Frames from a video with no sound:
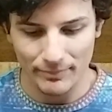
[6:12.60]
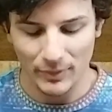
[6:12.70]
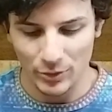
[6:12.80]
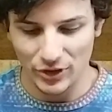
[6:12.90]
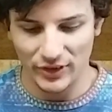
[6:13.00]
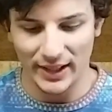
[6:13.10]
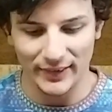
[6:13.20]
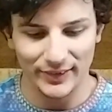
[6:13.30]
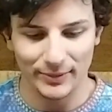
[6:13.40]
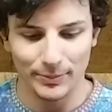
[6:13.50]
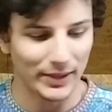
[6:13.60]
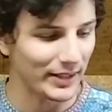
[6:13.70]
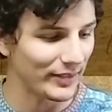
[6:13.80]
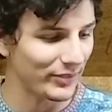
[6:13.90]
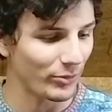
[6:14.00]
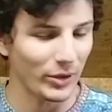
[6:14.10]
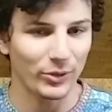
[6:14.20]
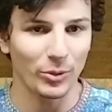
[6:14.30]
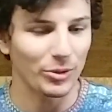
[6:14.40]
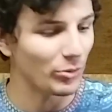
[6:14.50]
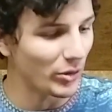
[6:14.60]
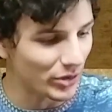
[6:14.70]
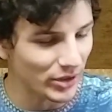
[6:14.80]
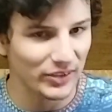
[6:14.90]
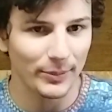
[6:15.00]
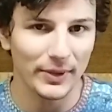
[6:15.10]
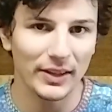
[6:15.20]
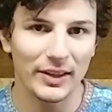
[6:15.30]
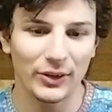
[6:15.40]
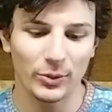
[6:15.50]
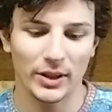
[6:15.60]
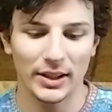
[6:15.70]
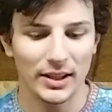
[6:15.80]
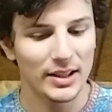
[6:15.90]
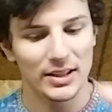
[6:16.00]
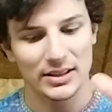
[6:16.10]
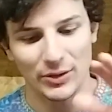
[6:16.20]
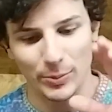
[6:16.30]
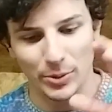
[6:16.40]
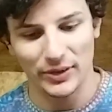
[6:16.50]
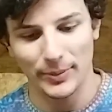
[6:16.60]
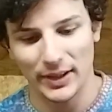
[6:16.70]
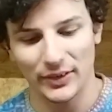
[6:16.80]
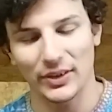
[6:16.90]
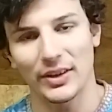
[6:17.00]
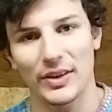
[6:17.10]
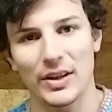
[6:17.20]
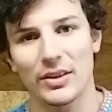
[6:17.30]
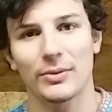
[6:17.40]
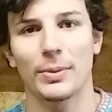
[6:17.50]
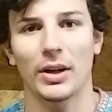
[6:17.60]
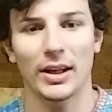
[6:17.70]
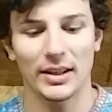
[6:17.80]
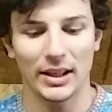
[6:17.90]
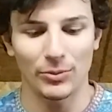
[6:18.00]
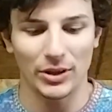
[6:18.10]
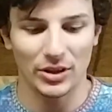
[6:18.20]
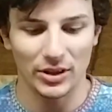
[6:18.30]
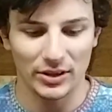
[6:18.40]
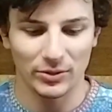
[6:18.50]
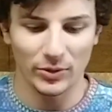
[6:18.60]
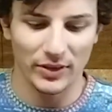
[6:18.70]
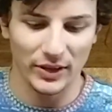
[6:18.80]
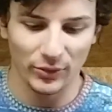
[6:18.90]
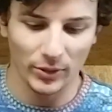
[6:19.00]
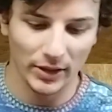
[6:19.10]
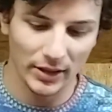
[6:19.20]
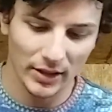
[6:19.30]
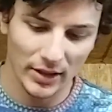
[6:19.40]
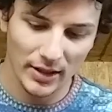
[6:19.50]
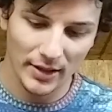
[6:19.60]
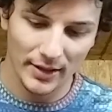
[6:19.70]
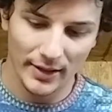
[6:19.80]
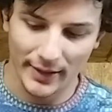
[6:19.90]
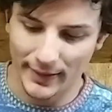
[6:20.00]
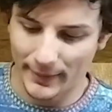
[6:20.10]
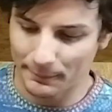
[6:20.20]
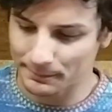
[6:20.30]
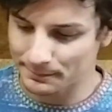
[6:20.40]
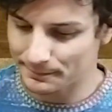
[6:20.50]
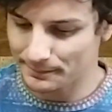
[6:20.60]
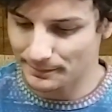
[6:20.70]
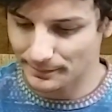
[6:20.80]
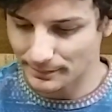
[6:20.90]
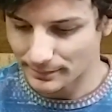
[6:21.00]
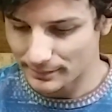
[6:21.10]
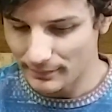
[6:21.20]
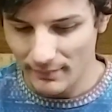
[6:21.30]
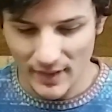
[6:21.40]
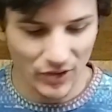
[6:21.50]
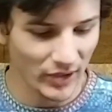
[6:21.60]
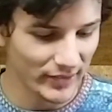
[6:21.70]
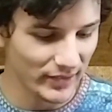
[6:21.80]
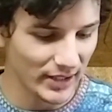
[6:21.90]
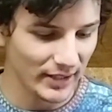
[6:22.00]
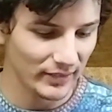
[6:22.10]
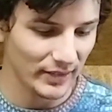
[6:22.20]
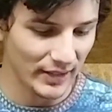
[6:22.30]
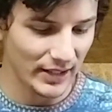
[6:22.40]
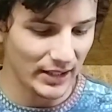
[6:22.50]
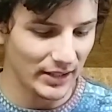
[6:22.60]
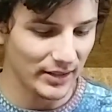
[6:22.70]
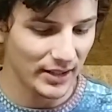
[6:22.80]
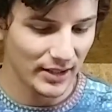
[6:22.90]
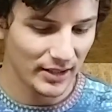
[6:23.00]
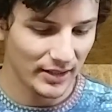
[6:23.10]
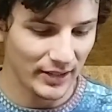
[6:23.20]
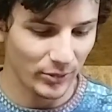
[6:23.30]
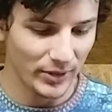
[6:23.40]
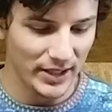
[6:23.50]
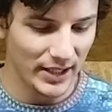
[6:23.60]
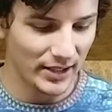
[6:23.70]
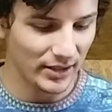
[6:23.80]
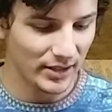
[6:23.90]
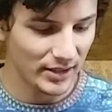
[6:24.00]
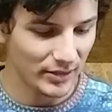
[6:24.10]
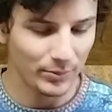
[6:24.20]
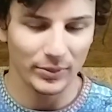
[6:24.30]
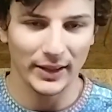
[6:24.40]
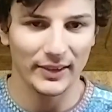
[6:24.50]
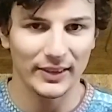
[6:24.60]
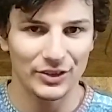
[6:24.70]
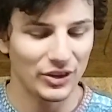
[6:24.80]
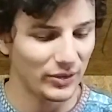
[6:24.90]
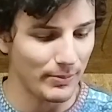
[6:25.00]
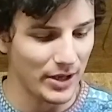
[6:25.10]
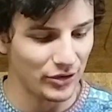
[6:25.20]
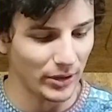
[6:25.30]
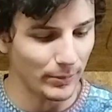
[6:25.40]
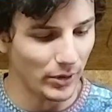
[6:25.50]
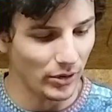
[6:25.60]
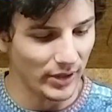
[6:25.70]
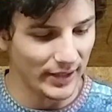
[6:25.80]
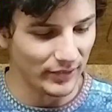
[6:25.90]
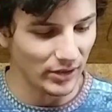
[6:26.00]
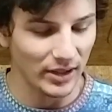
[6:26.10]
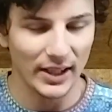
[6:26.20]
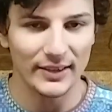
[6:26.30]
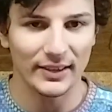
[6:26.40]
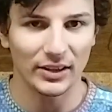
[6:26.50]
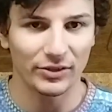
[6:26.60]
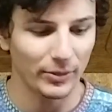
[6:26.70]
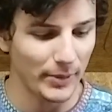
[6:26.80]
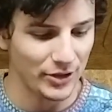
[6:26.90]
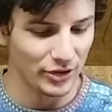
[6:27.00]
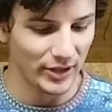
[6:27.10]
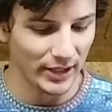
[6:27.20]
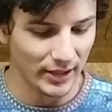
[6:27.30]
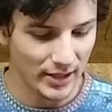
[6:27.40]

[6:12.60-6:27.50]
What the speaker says: which is nice because that's what we would cook something in this one, then we put something else in another pot, and we cook with this one. So that's nice. And then this one here, like I said, it's just a measuring bowl. It has little lines here for measuring.